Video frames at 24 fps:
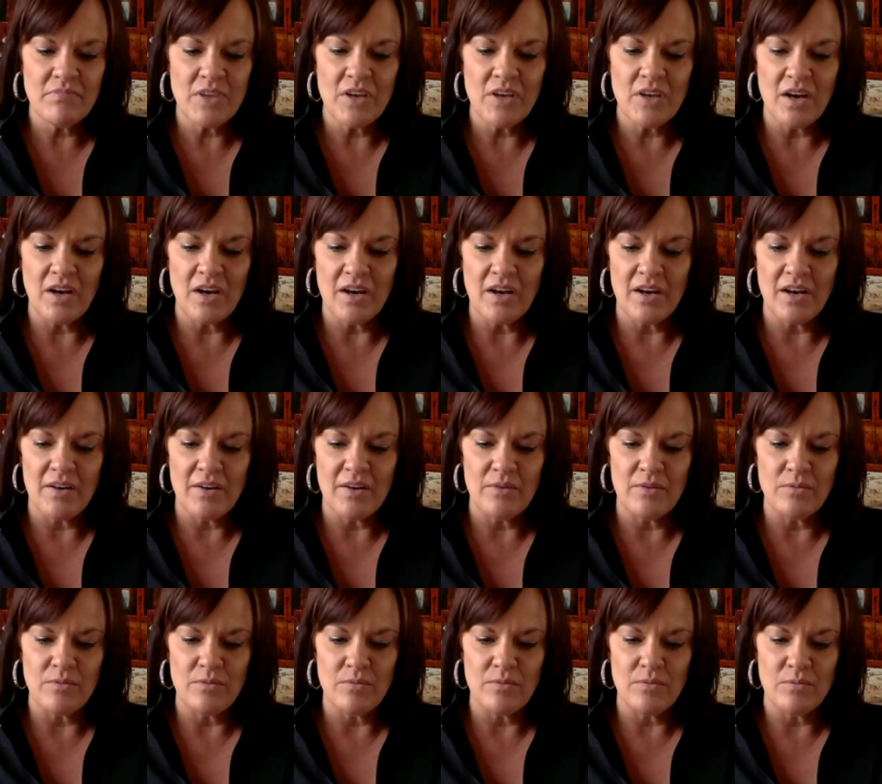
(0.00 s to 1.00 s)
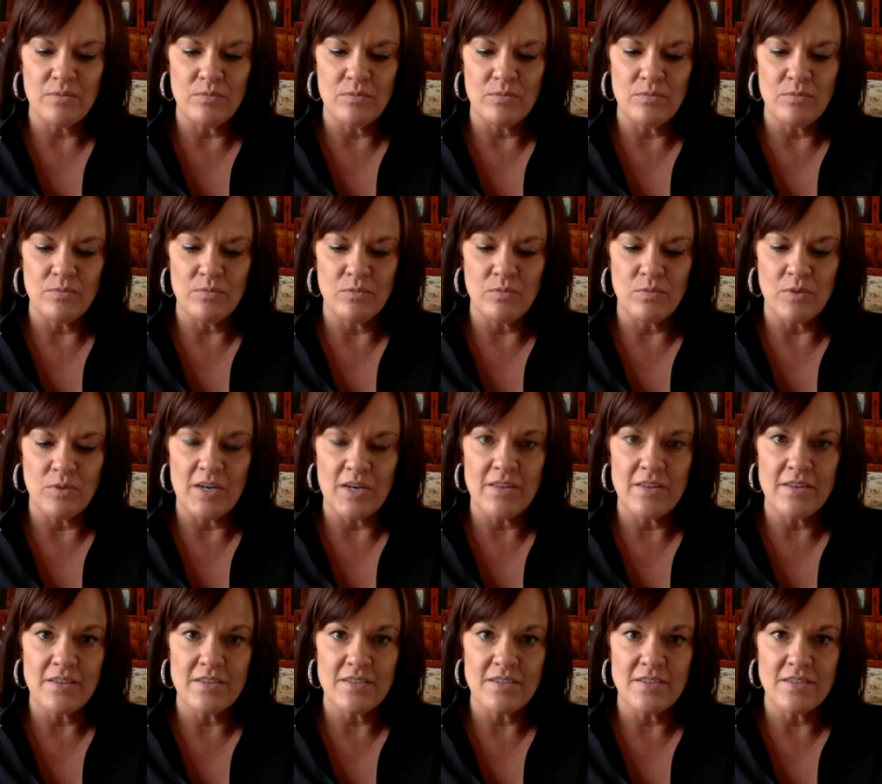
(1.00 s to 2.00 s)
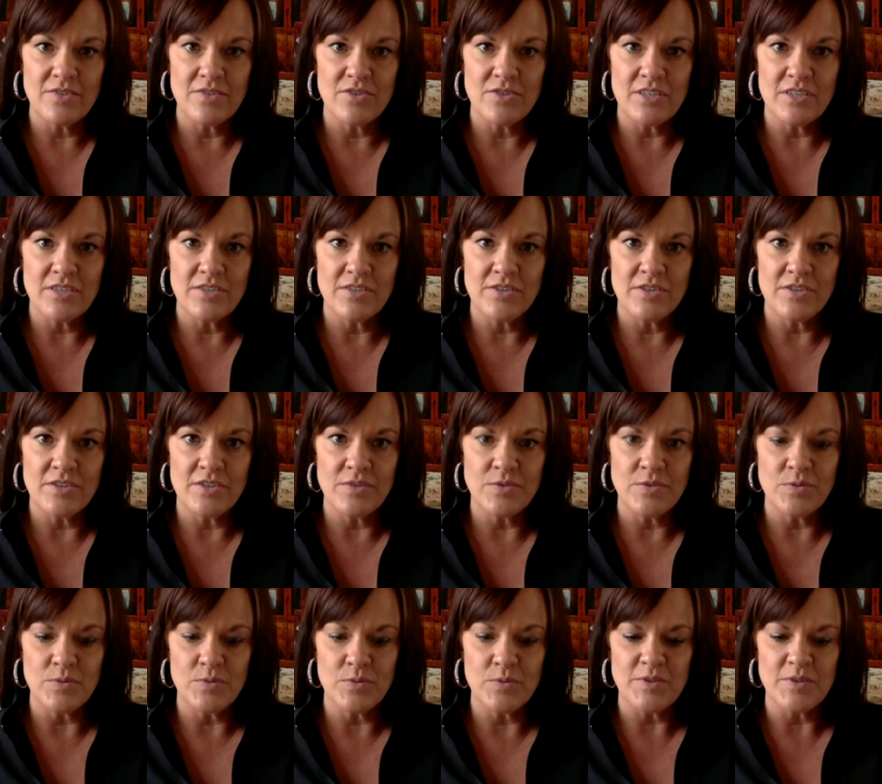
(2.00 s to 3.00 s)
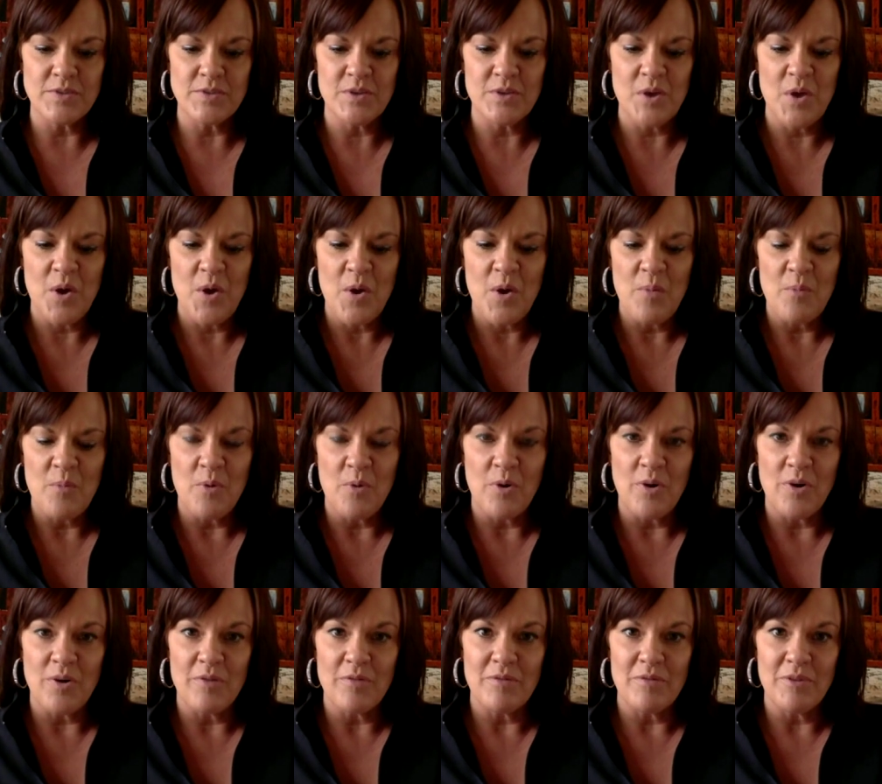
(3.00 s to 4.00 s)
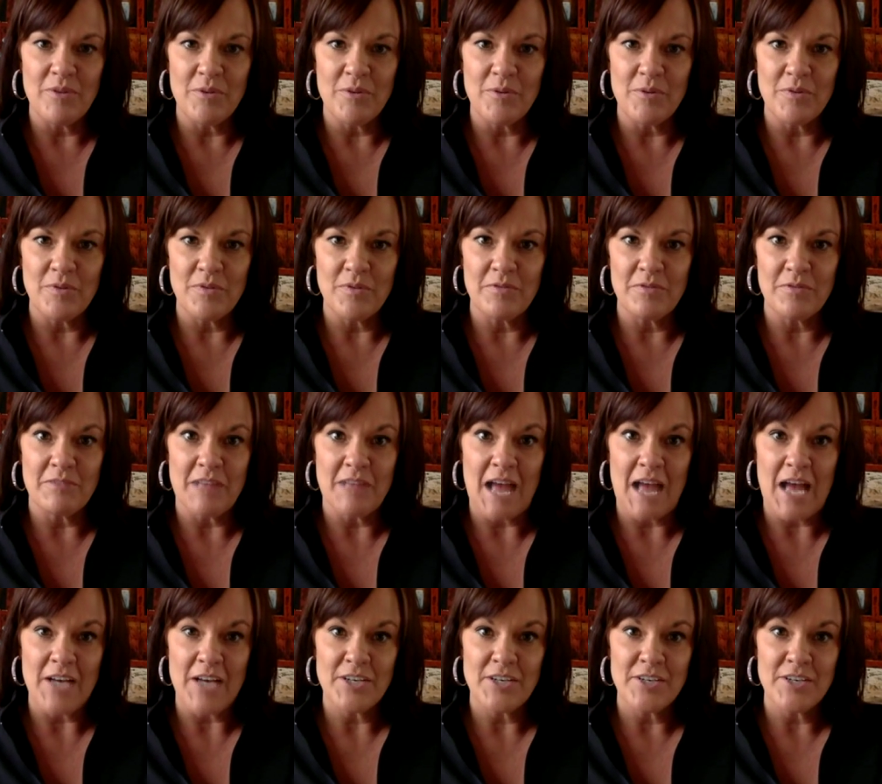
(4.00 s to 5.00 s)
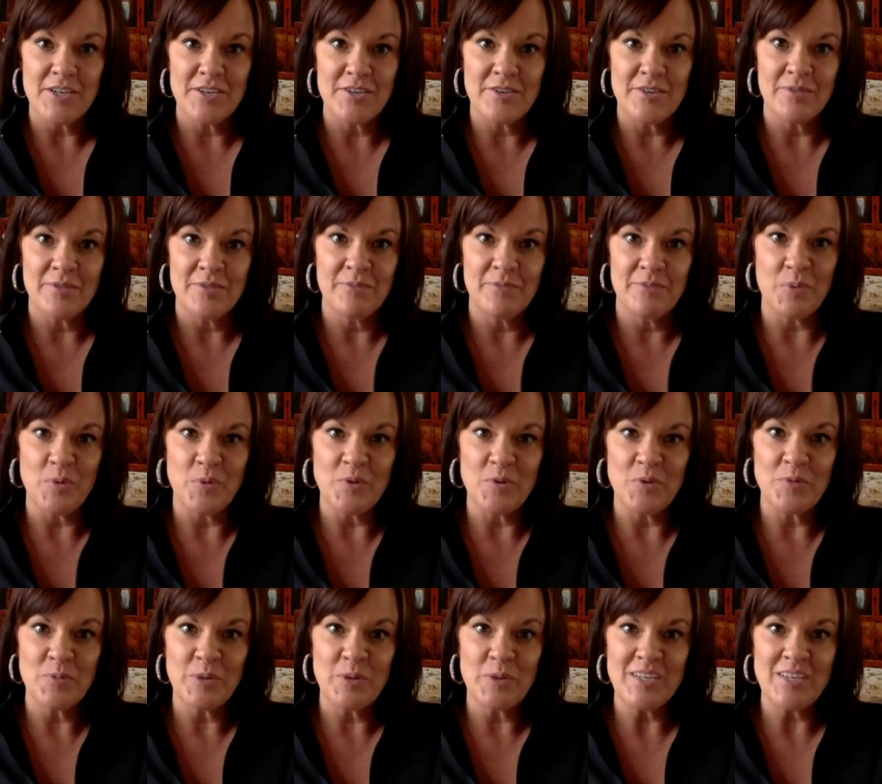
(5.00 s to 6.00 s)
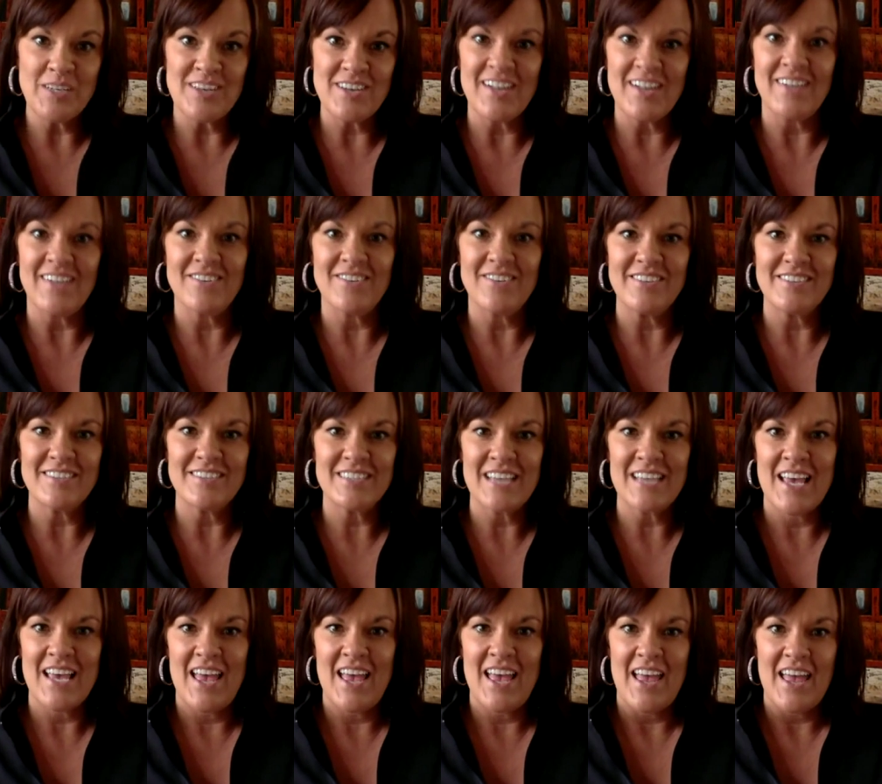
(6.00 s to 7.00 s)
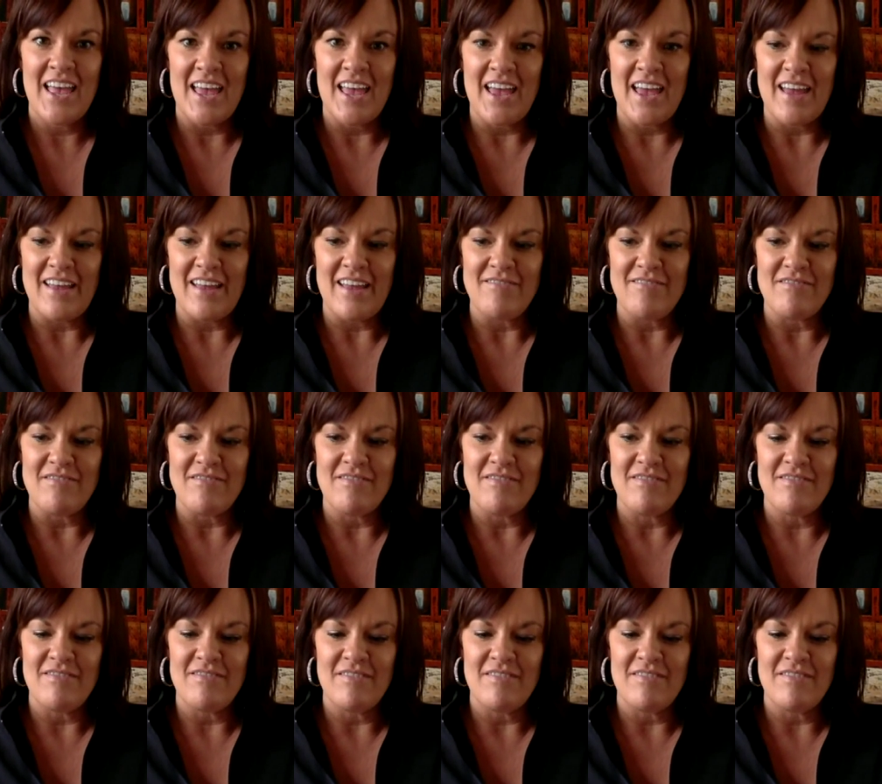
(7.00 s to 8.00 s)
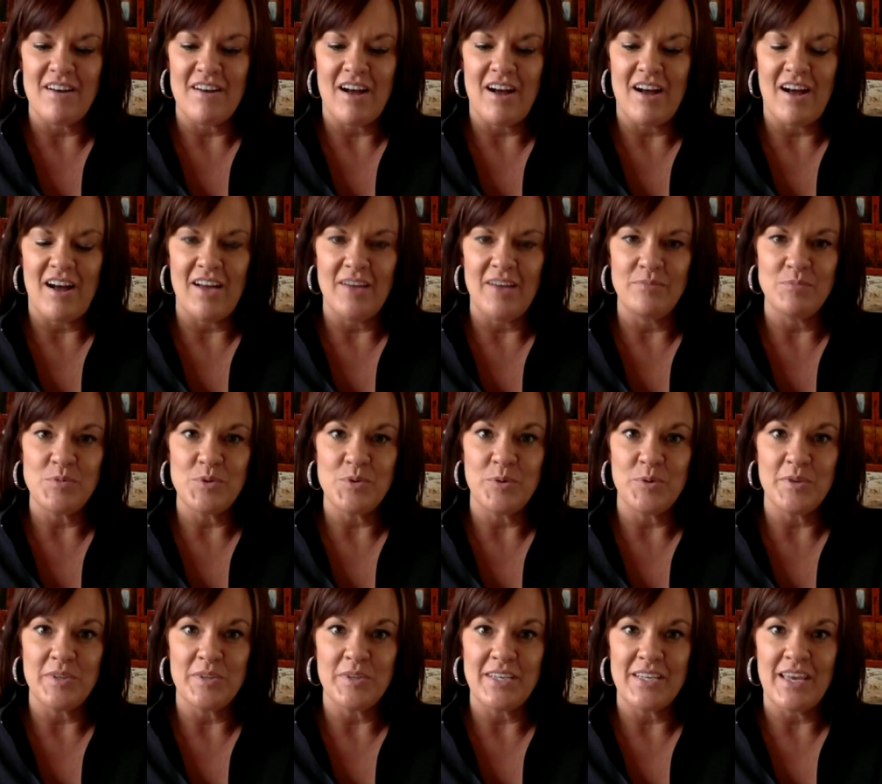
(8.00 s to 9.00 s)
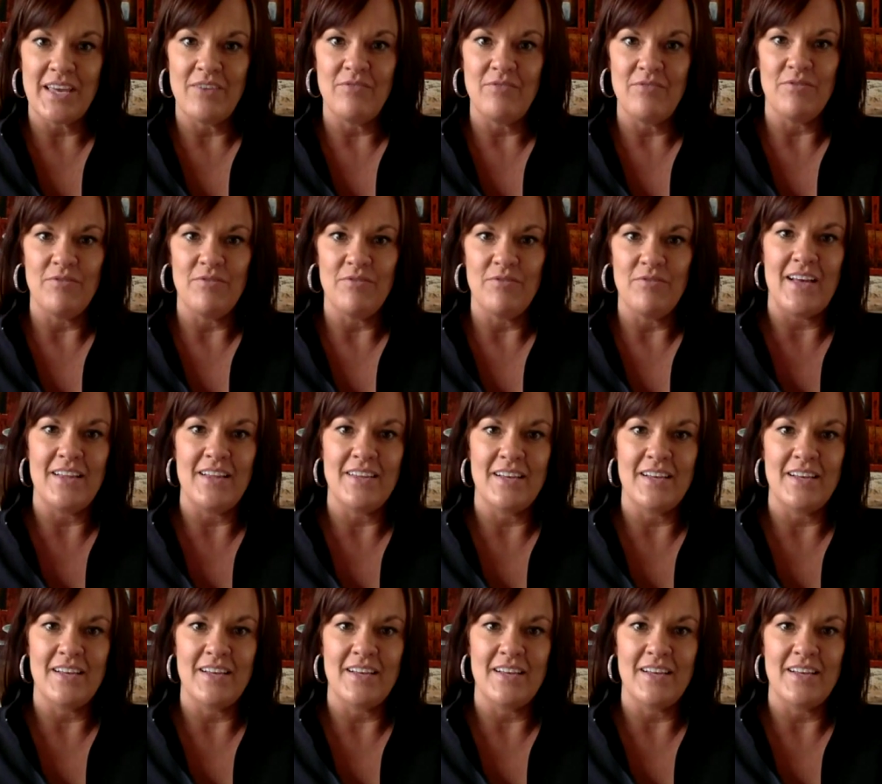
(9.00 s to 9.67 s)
one of the suggestions was more of those flash bonus point challenges, and I'm totally game for that.